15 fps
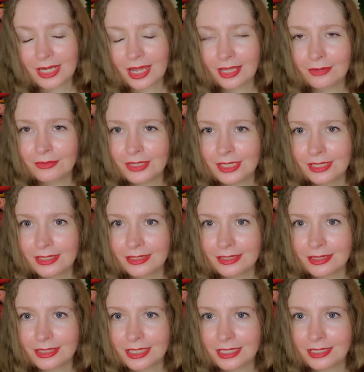I would
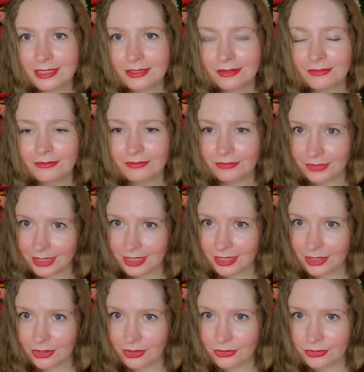get the
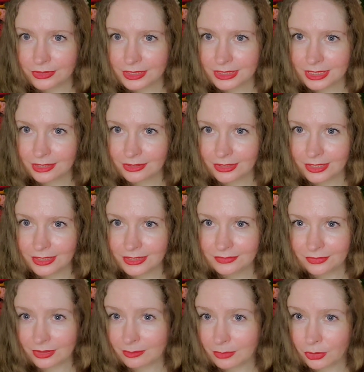video series
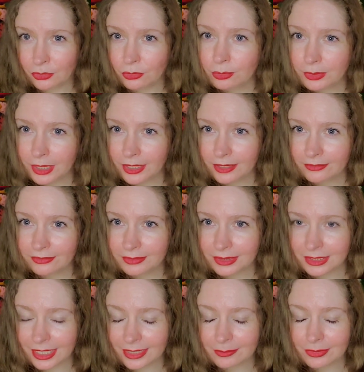from Hoopla from the
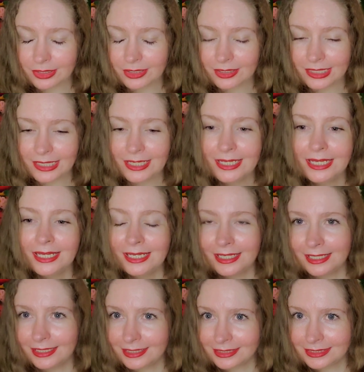library.
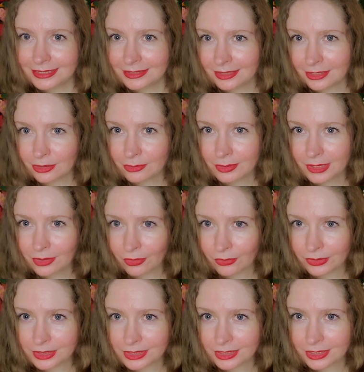It is a little bit
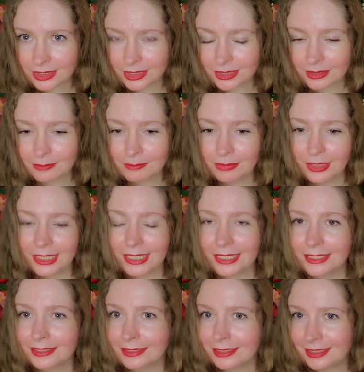older,
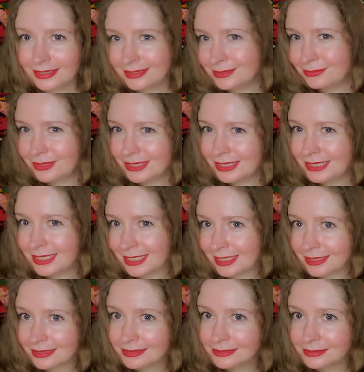but it's really
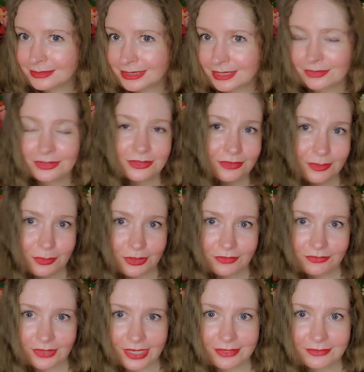neat. So
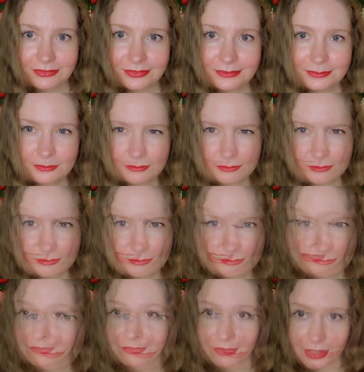3.5. I read
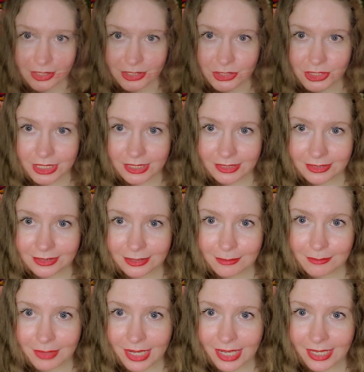
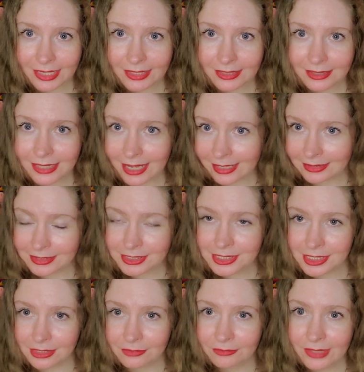Eversion by
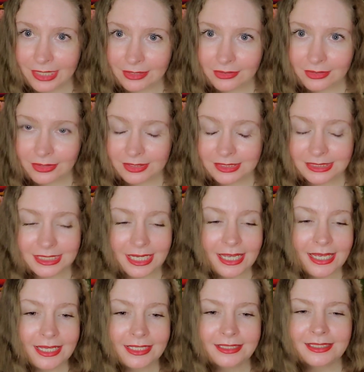Alastair Reynolds,
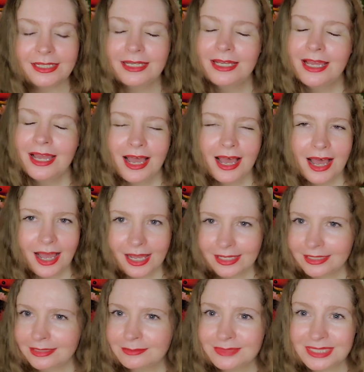and I
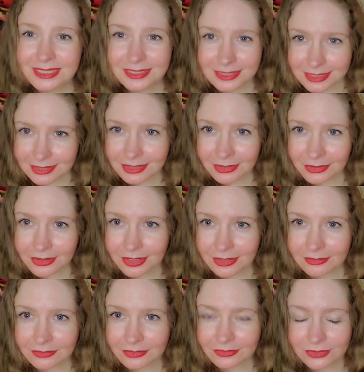am still
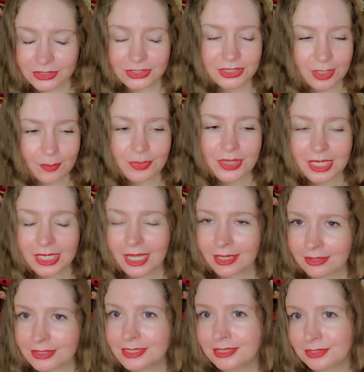looking for something
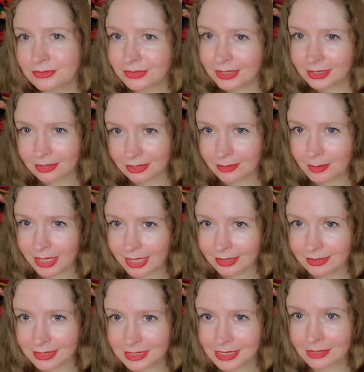else that's really good by
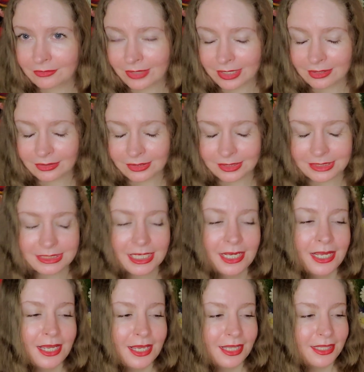Alastair Reynolds.
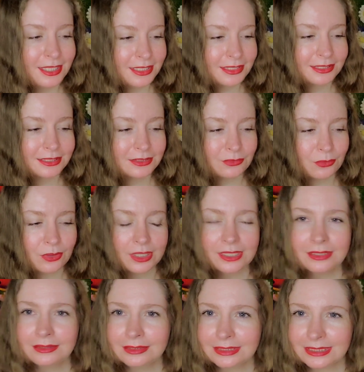This
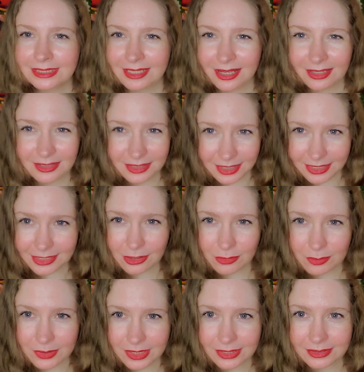was a little
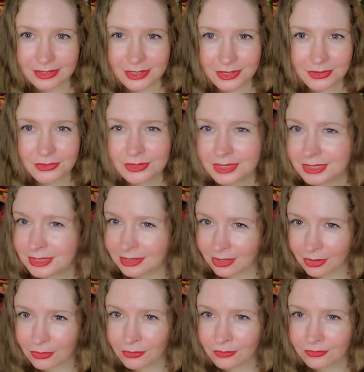bit too
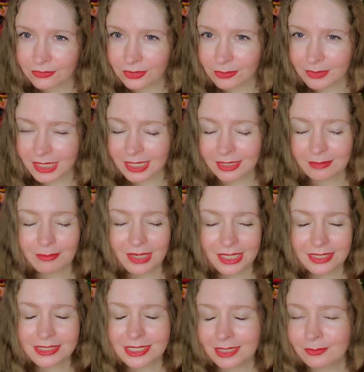slow for me. By
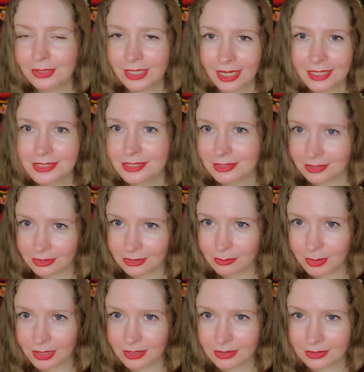the time we got to the good
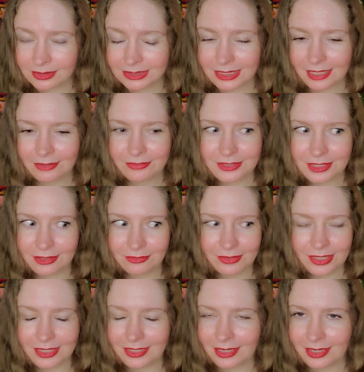parts, I was
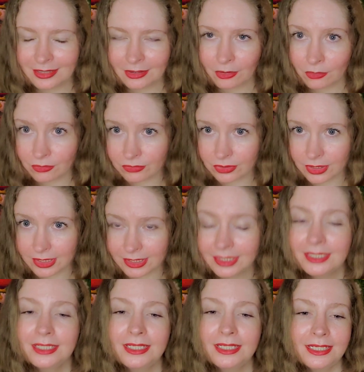already kind of over it.
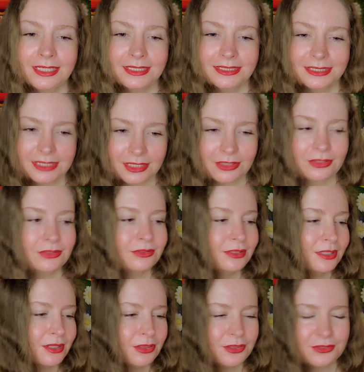
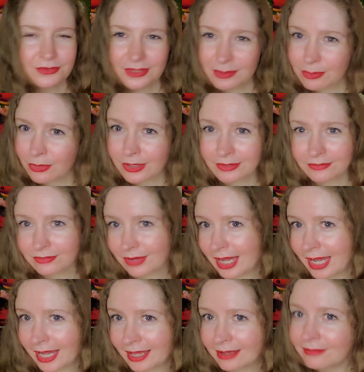So
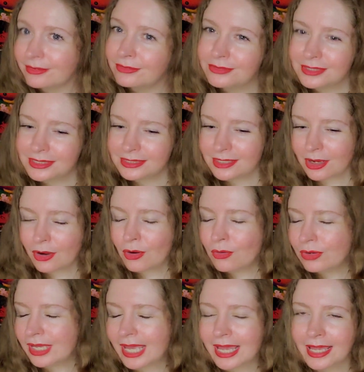3.5, it was
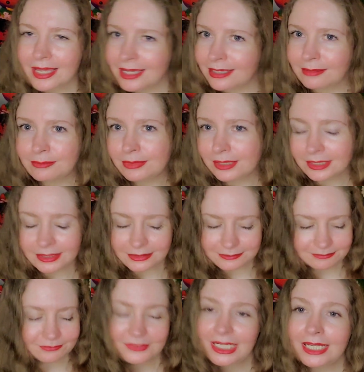okay, but
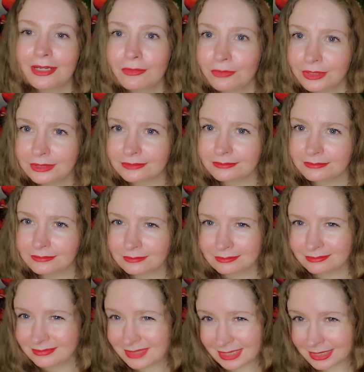I wouldn't
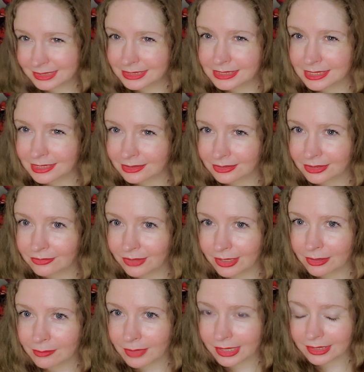necessarily
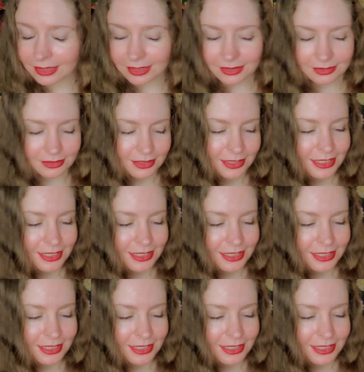recommend it.